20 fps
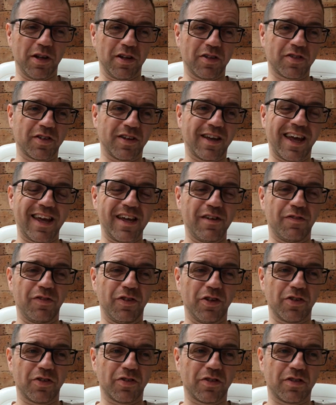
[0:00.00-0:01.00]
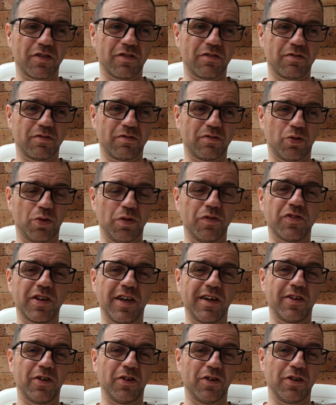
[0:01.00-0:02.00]
militant atheists who have
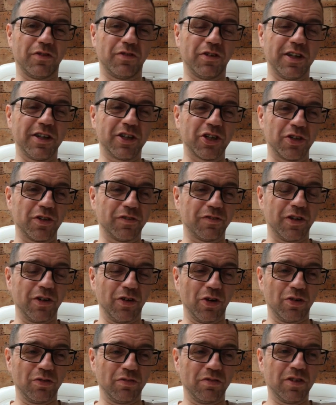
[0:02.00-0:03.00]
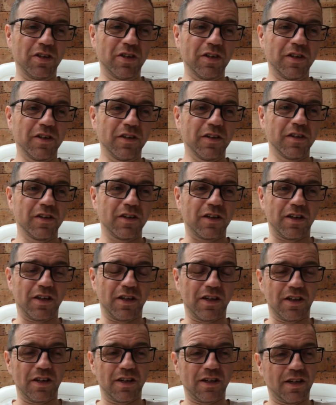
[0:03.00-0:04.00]
taken on a religion of their own.
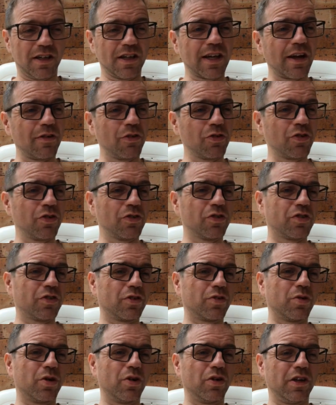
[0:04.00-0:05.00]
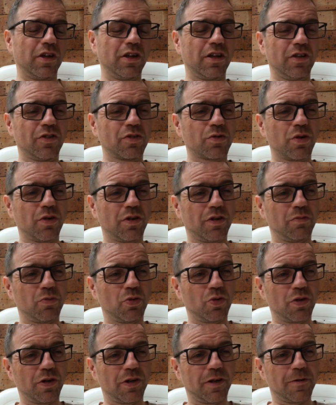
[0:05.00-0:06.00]
He carries on to quote, he's quoted
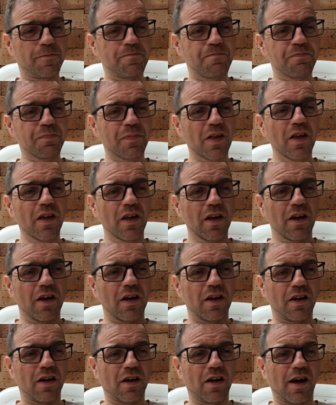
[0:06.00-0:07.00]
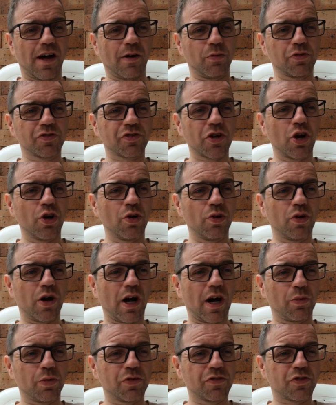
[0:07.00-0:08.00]
more here. I was
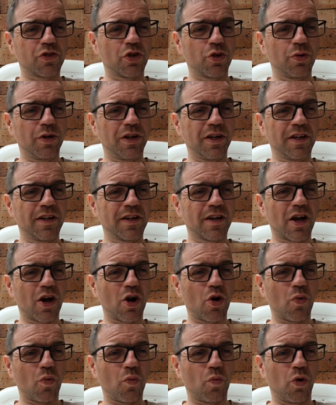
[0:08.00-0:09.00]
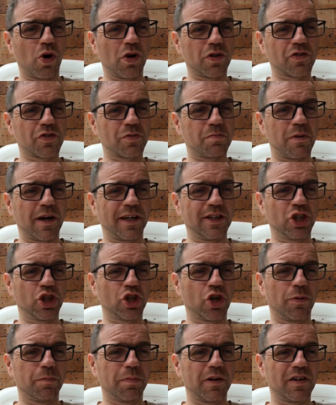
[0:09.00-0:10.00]
doing what my
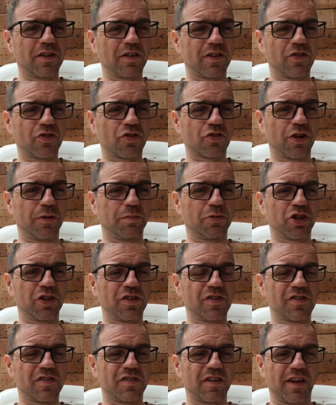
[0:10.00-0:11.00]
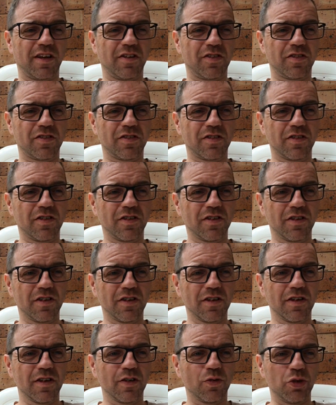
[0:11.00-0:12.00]
job description says,
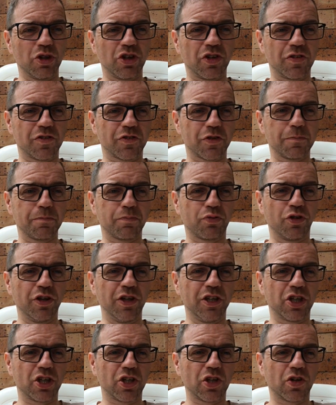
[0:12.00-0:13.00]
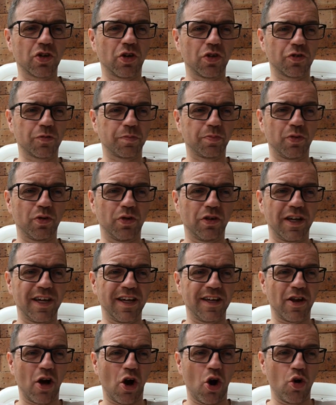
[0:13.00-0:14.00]
which is to preach the gospel
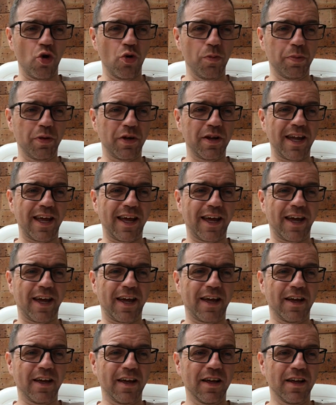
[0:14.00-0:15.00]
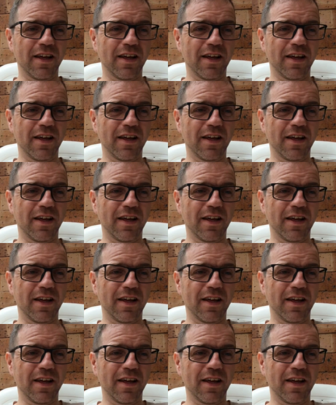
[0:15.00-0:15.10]
in open air